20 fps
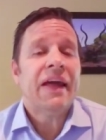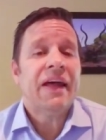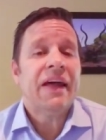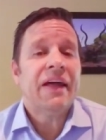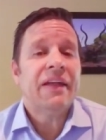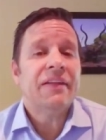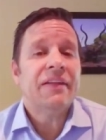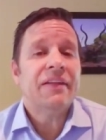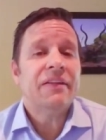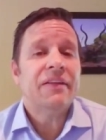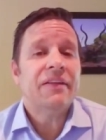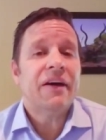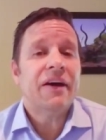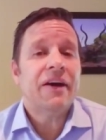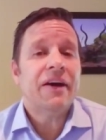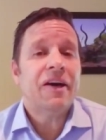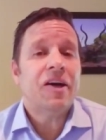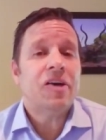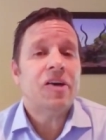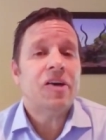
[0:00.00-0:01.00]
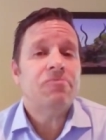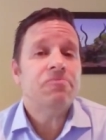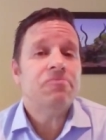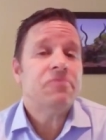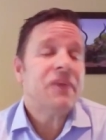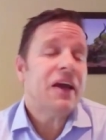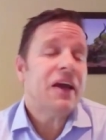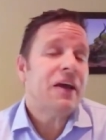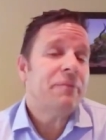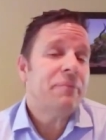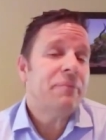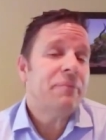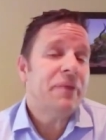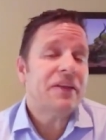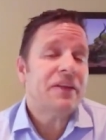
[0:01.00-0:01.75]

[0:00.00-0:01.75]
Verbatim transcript: And um, yeah,